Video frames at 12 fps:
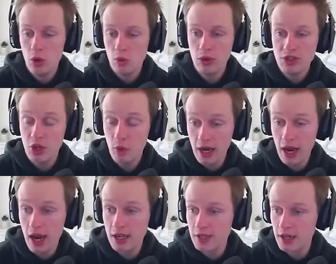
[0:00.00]
what's going
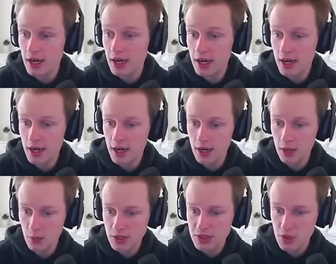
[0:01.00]
on. Uh,
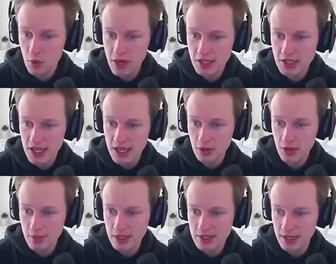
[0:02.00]
what's the weirdest angle that
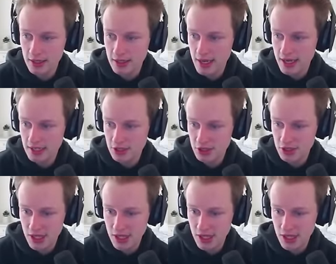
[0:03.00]
we could take? I guess just